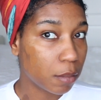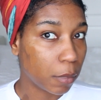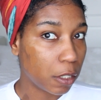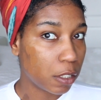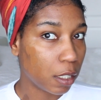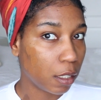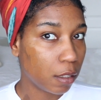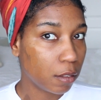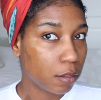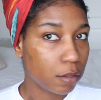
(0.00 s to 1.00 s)
my
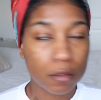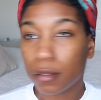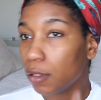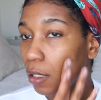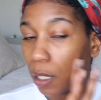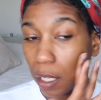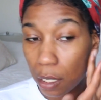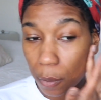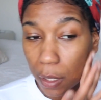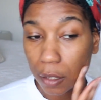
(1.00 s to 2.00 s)
shade
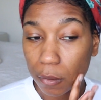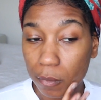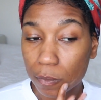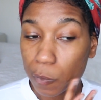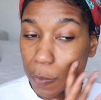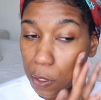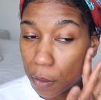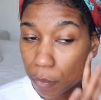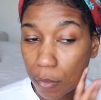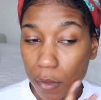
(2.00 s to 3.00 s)
anywhere. See?